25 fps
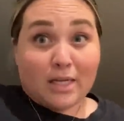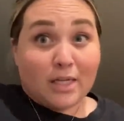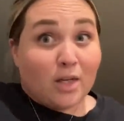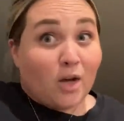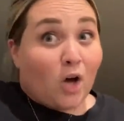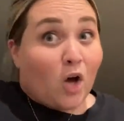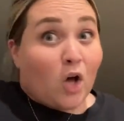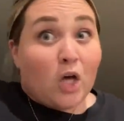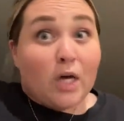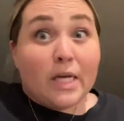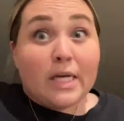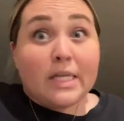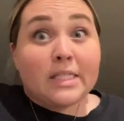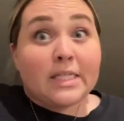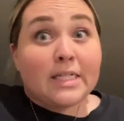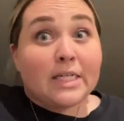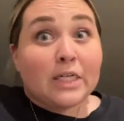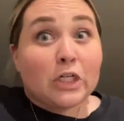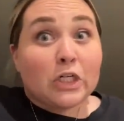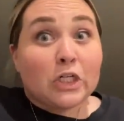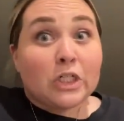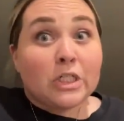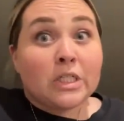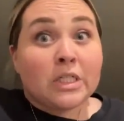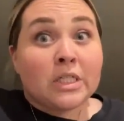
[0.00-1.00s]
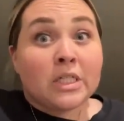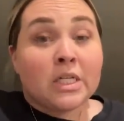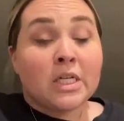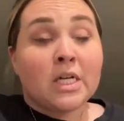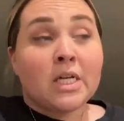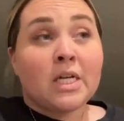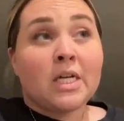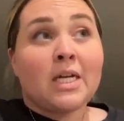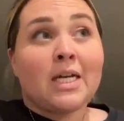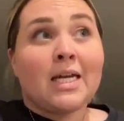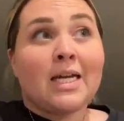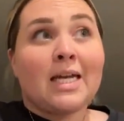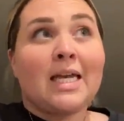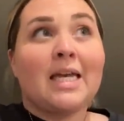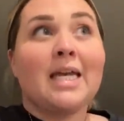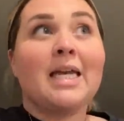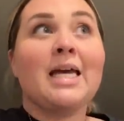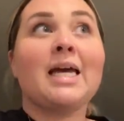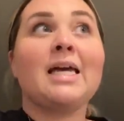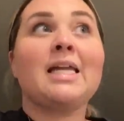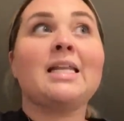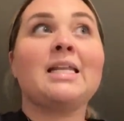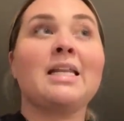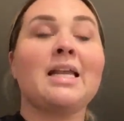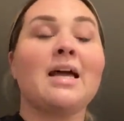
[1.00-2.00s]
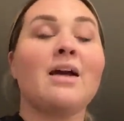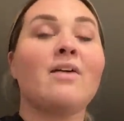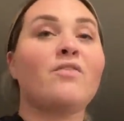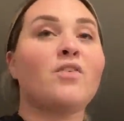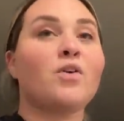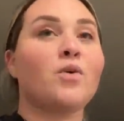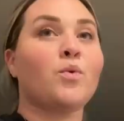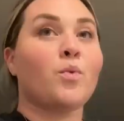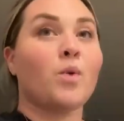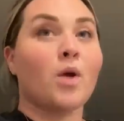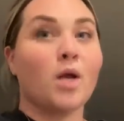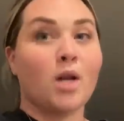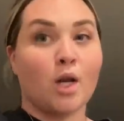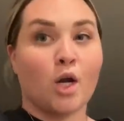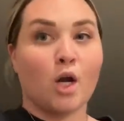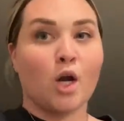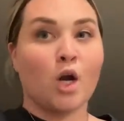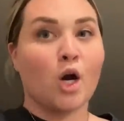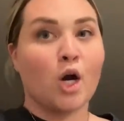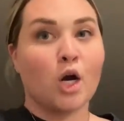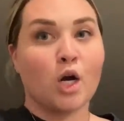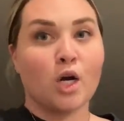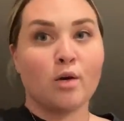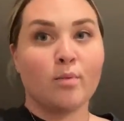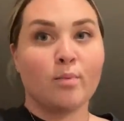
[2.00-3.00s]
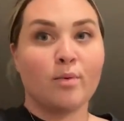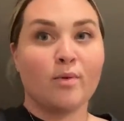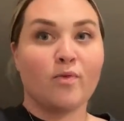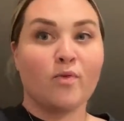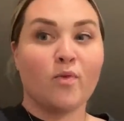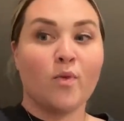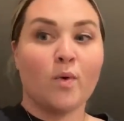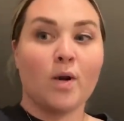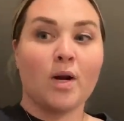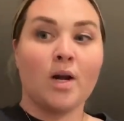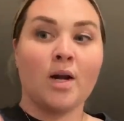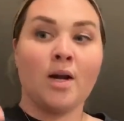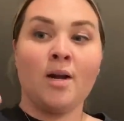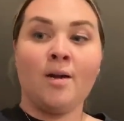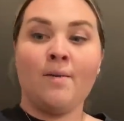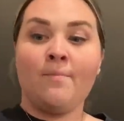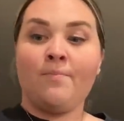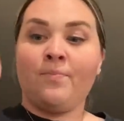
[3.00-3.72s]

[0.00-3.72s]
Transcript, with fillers: all his years, he had never run a card before.